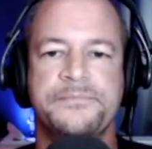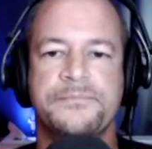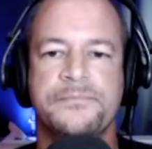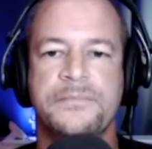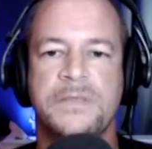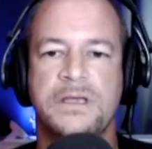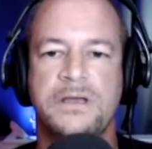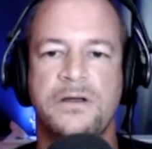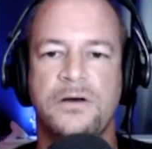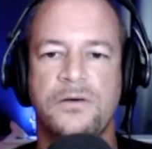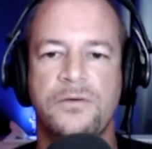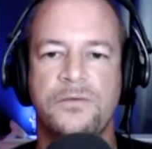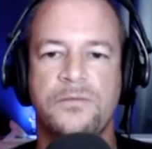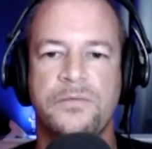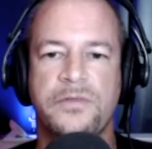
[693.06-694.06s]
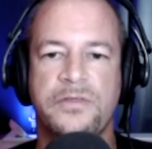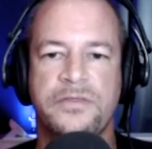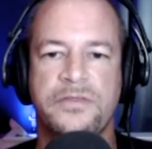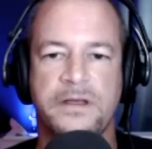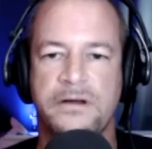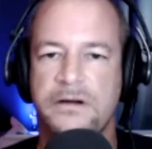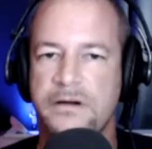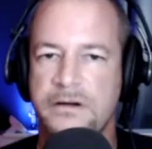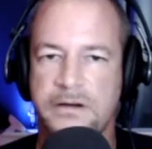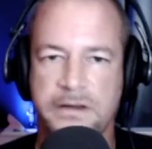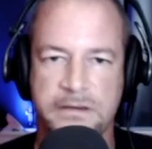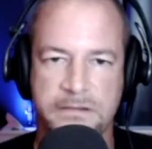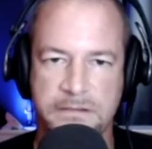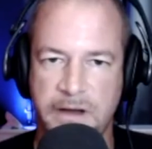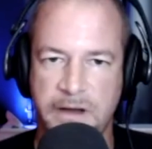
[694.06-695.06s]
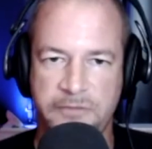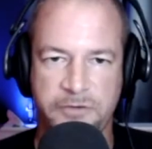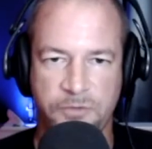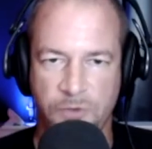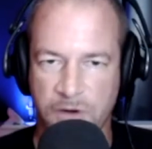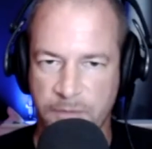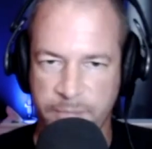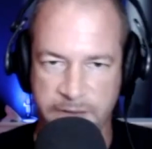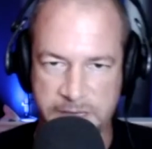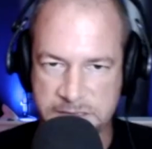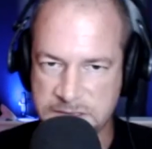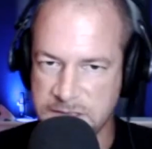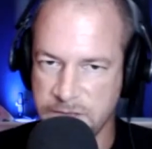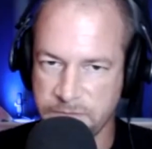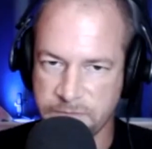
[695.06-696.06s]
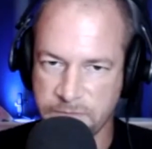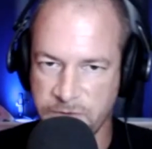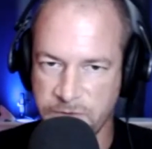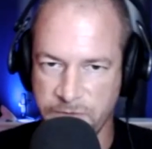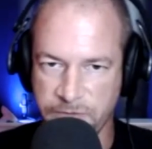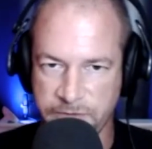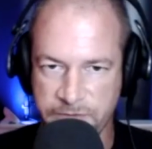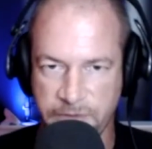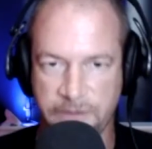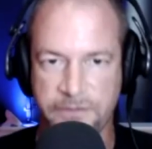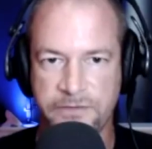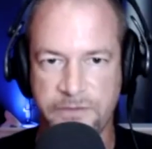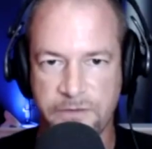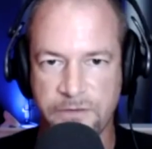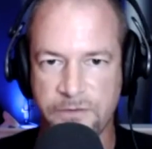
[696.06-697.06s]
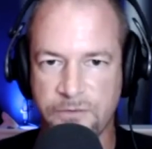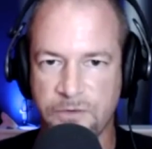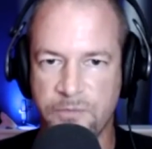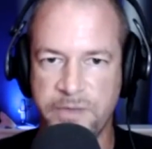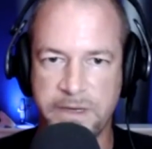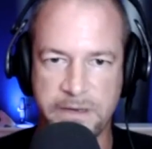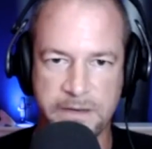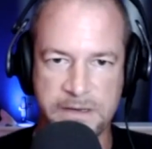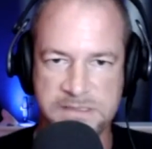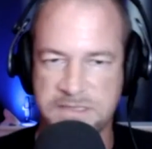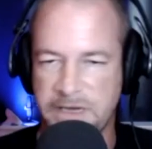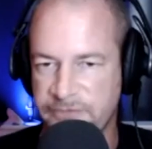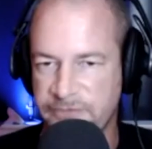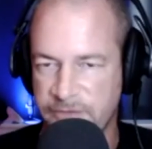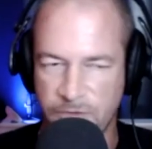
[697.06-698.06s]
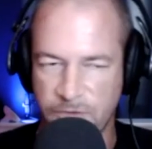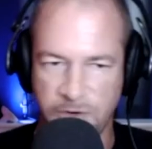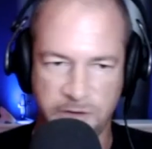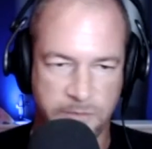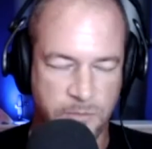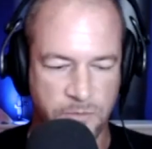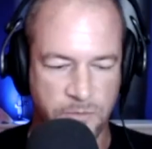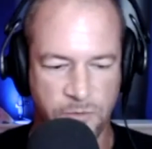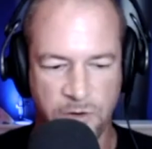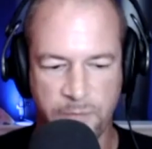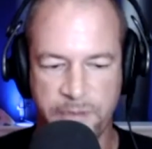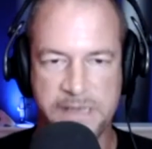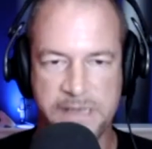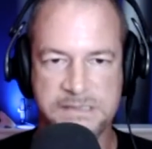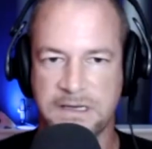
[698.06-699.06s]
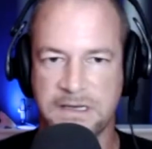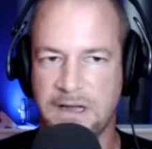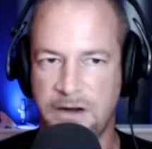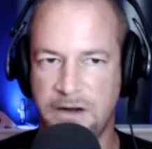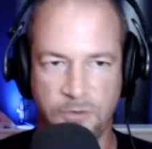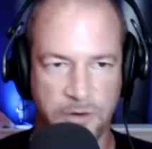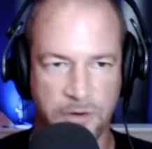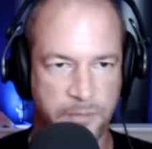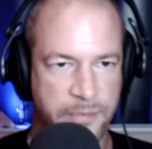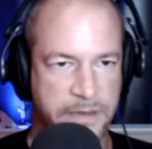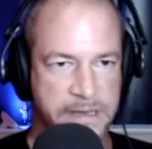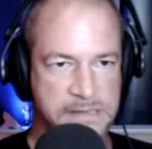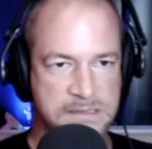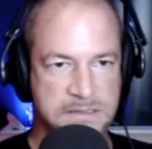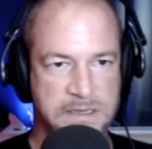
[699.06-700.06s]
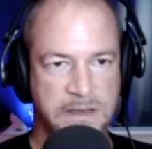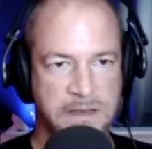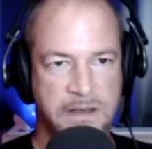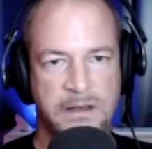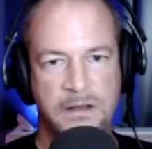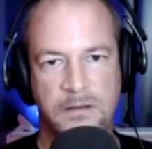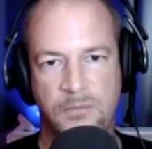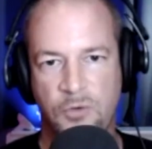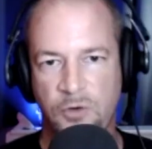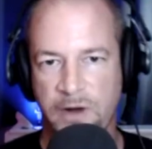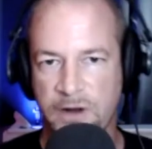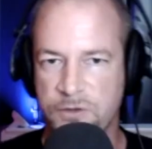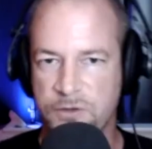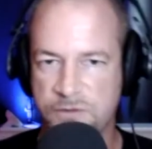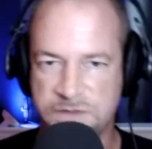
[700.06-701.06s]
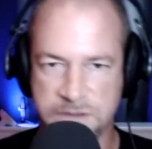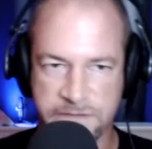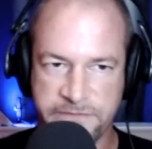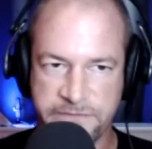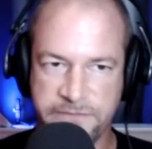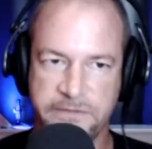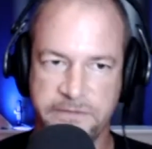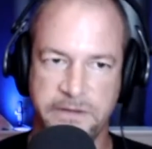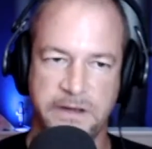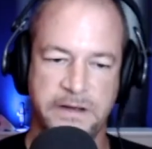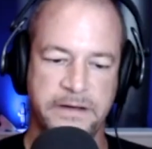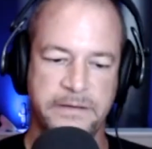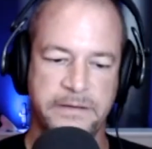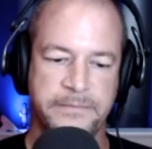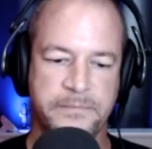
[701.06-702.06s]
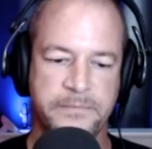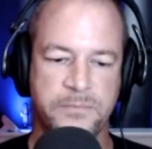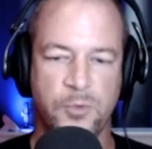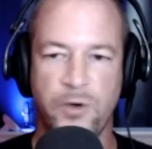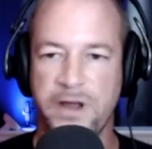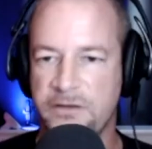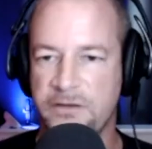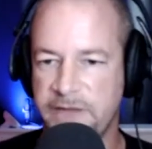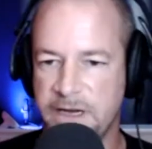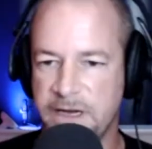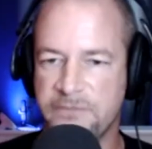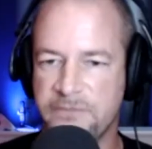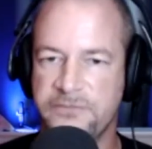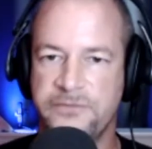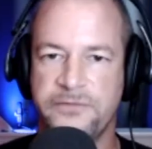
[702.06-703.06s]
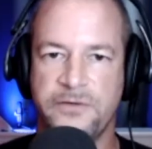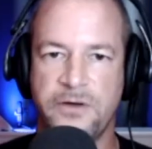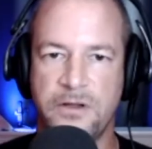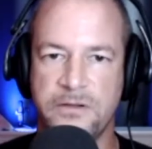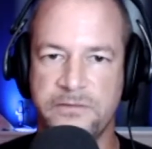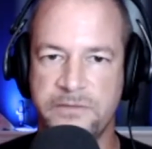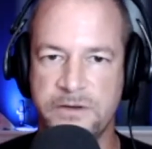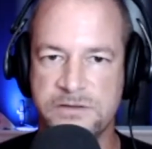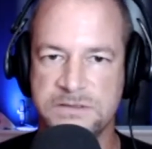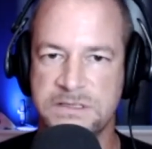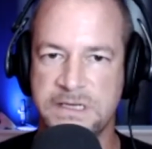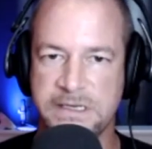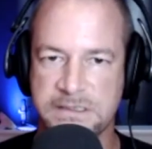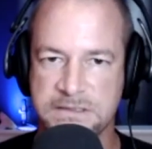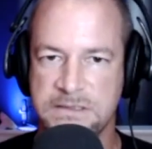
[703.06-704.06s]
you know, the theater and every workplace that we return to will be a safer workplace, a kinder workplace, more inclusive, more innovative, all of those things,